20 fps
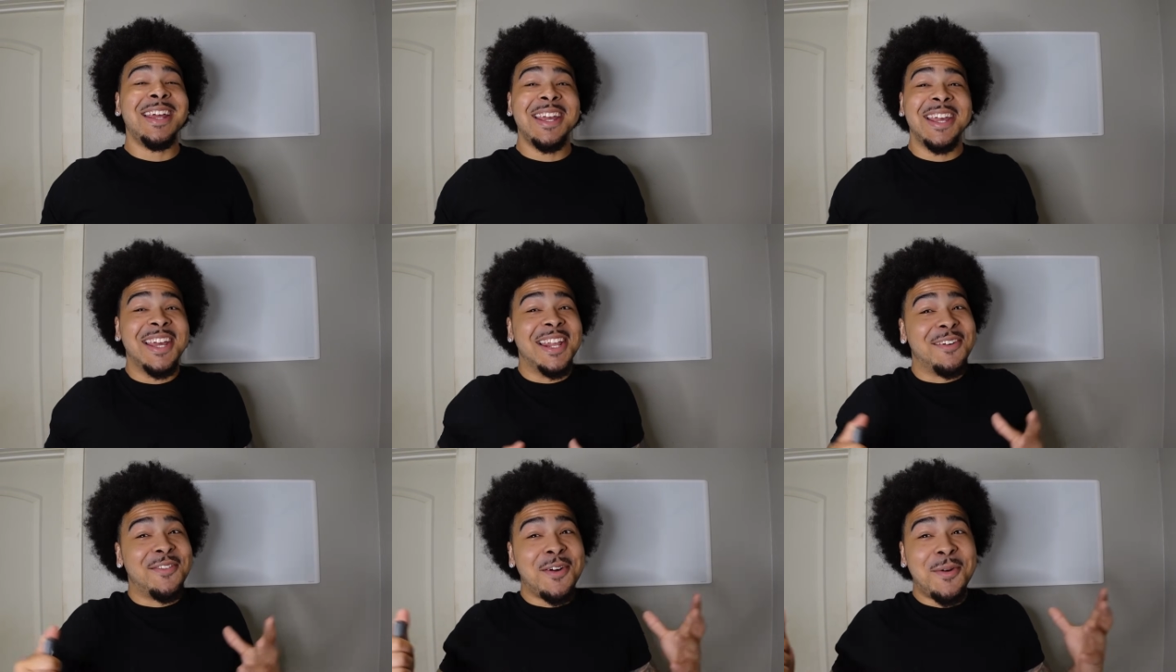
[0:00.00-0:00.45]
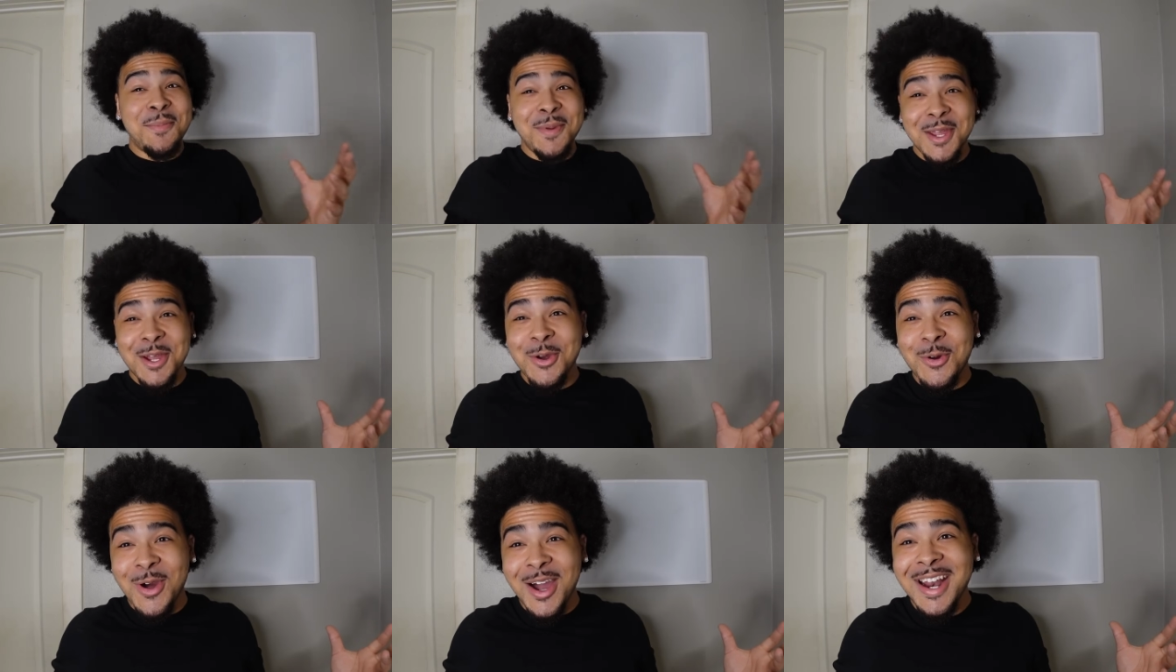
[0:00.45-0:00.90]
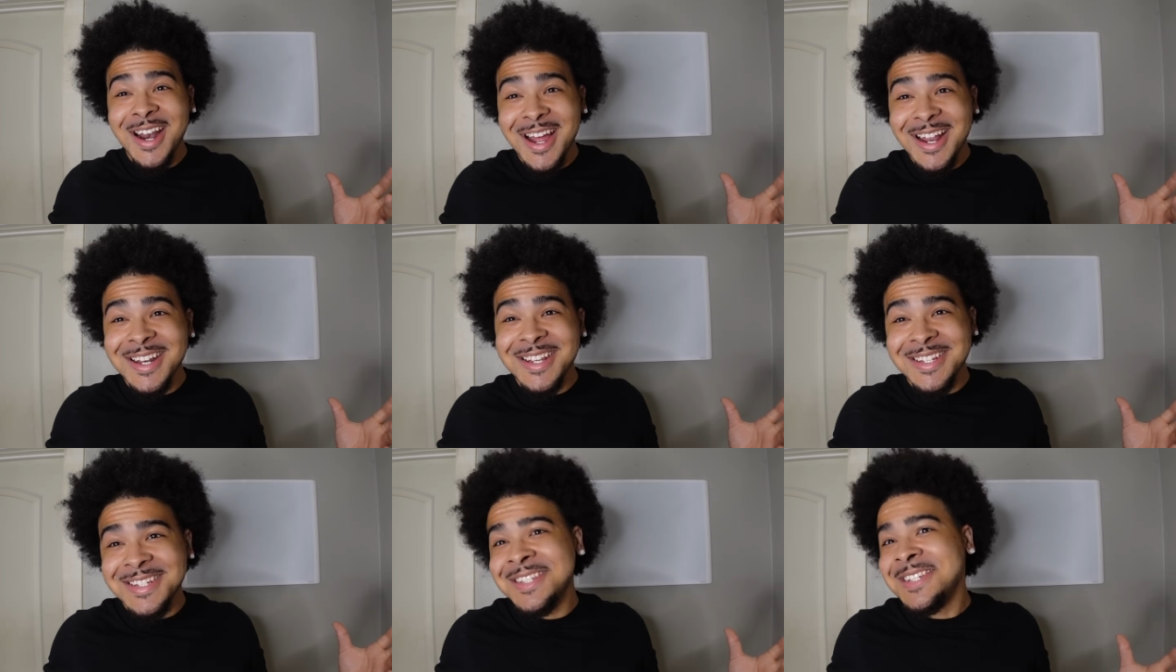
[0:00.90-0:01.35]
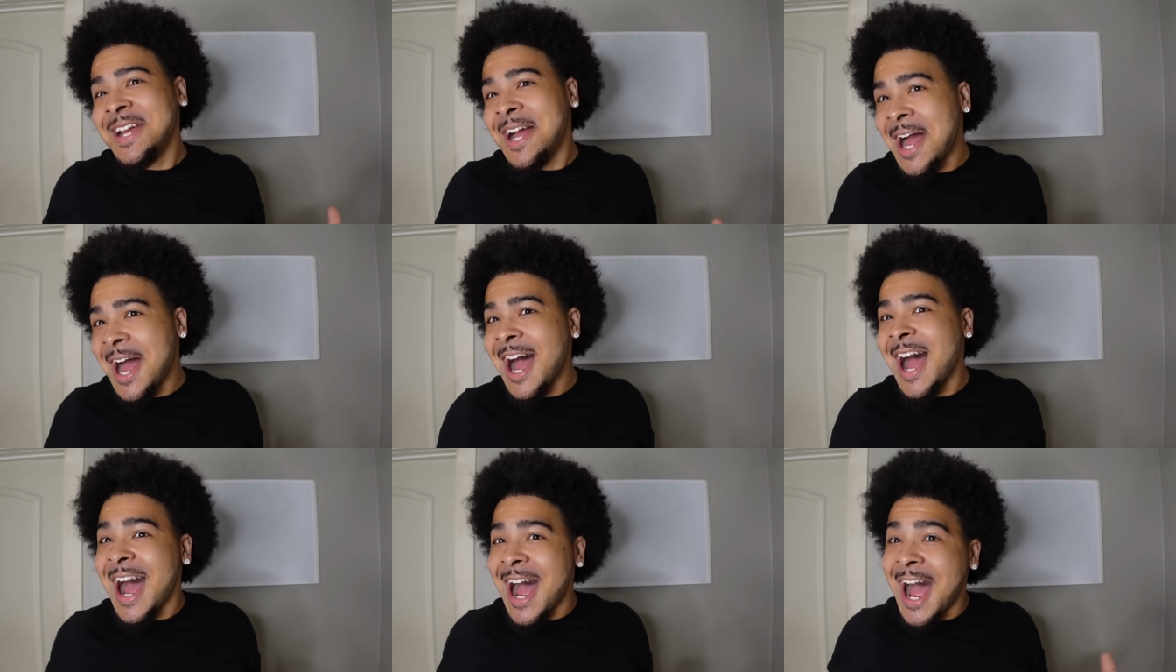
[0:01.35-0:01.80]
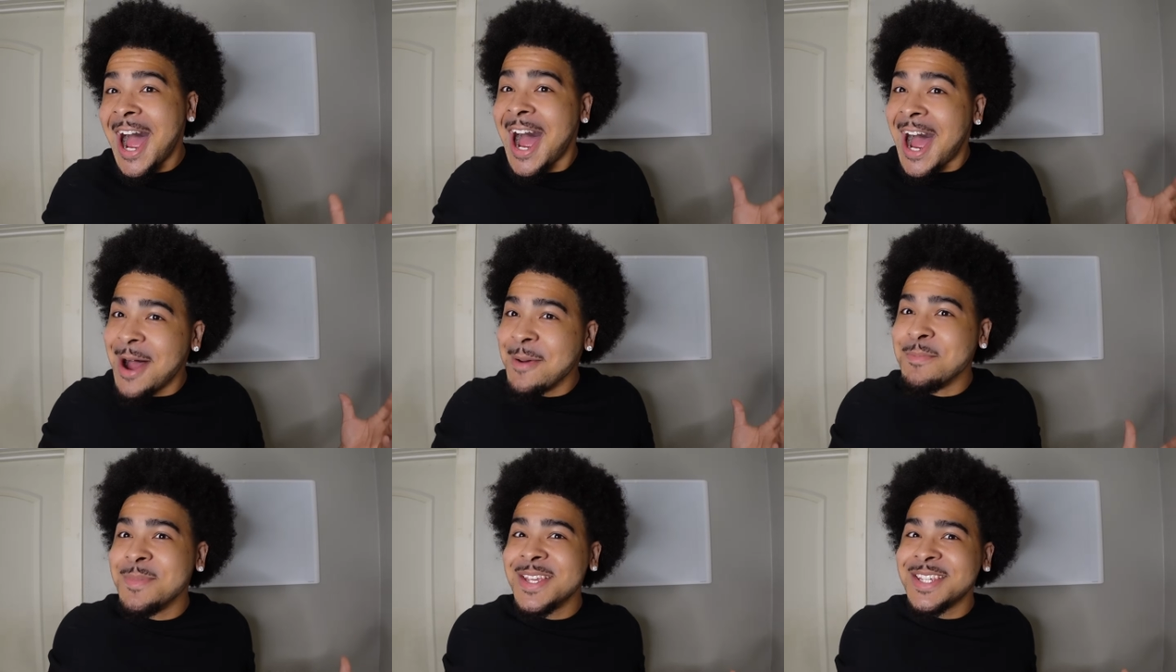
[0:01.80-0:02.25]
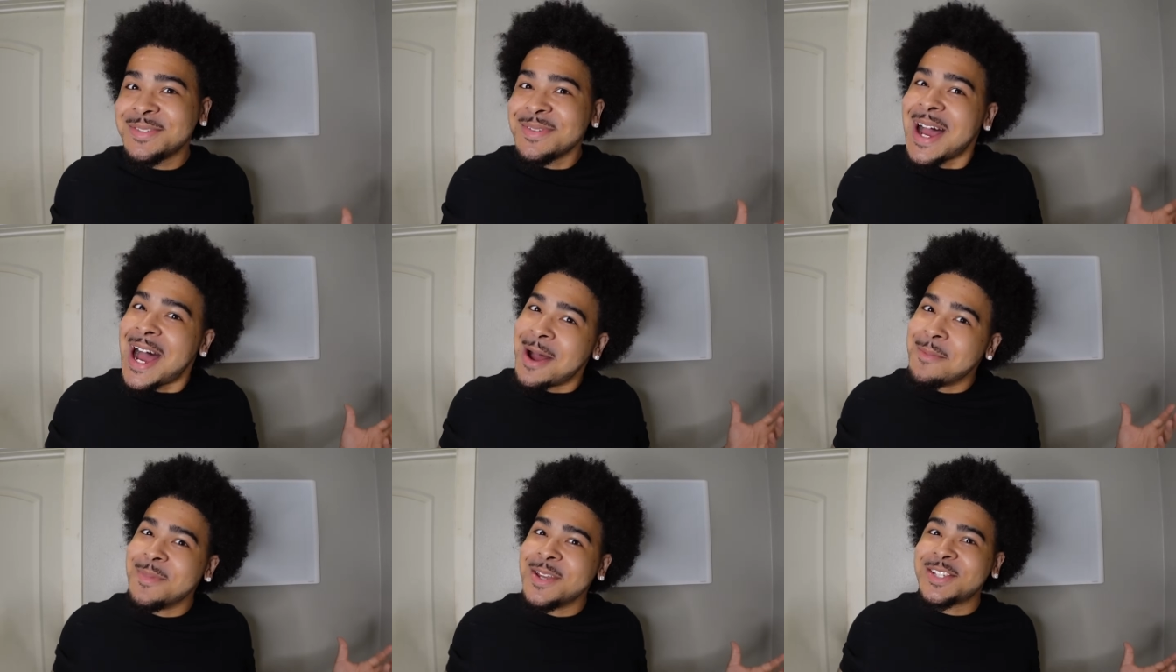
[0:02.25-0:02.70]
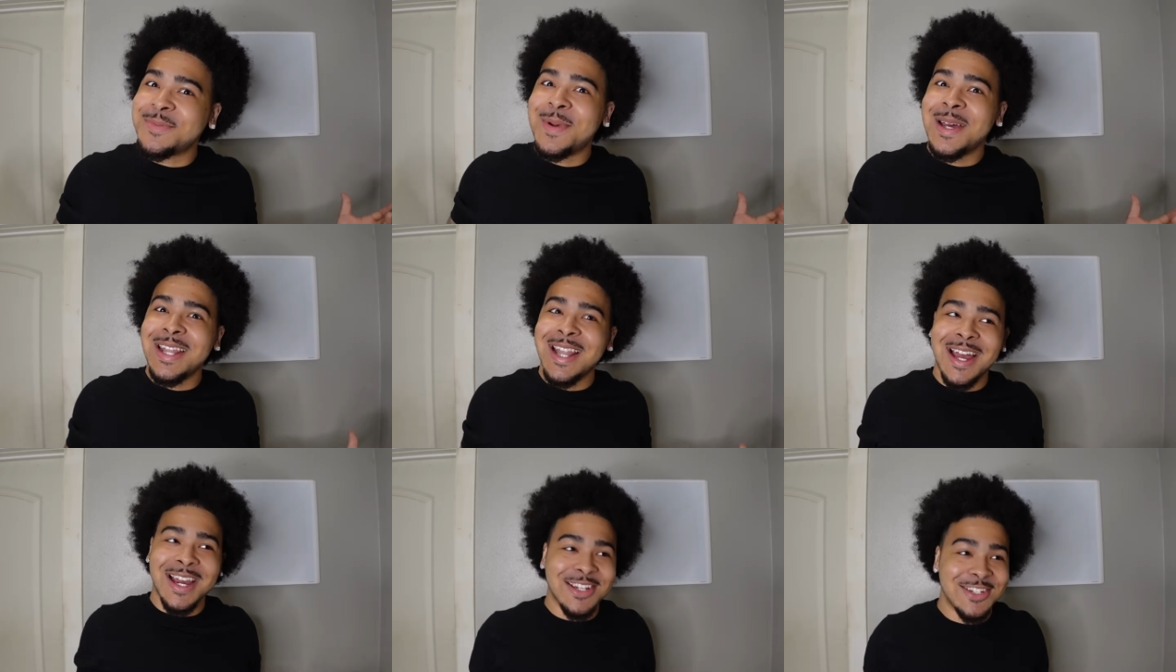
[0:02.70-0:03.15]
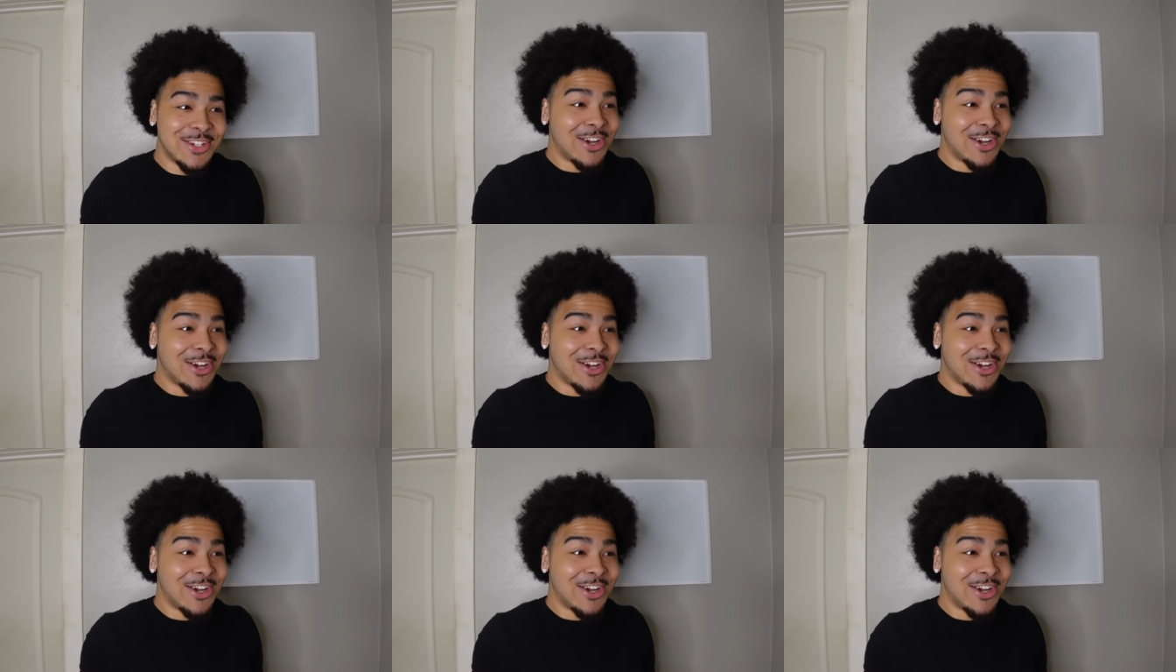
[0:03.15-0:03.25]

And if I'm being quite honest, I miss my locks.